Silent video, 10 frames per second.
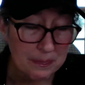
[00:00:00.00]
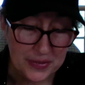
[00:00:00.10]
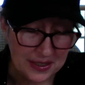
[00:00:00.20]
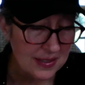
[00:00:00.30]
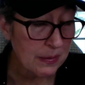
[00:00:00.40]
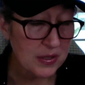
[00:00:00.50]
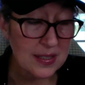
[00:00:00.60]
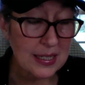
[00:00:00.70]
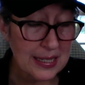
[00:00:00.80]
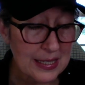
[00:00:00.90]
except
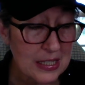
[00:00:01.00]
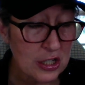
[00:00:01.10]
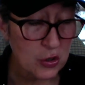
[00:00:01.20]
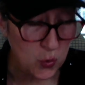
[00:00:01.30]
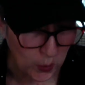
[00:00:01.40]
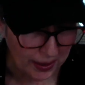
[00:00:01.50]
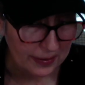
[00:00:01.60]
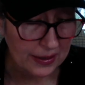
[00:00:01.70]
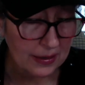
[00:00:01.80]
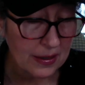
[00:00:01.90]
cities to dwell
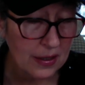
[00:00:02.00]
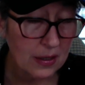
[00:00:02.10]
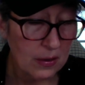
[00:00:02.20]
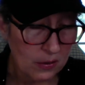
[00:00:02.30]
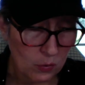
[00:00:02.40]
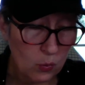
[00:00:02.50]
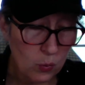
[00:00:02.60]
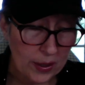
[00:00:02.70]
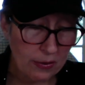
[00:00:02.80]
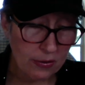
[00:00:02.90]
in,
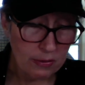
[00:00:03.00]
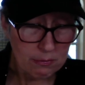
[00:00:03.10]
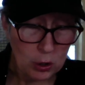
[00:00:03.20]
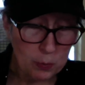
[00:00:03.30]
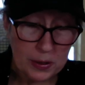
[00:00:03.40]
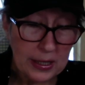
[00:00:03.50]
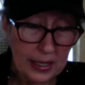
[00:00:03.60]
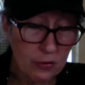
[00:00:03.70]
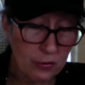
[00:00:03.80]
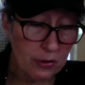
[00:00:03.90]
with open
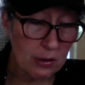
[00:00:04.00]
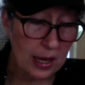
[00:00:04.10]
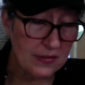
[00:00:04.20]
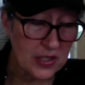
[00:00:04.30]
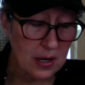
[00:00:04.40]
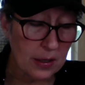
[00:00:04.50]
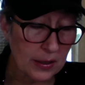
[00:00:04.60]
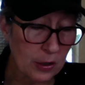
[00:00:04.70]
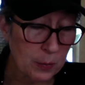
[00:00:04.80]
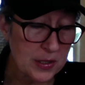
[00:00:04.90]
land for their livestock
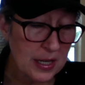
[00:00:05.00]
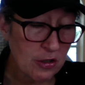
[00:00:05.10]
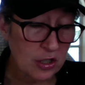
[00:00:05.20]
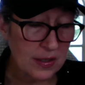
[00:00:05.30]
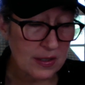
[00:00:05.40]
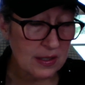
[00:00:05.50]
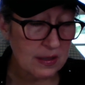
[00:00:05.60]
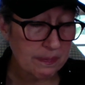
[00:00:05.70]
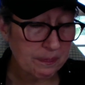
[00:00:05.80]
and their possessions.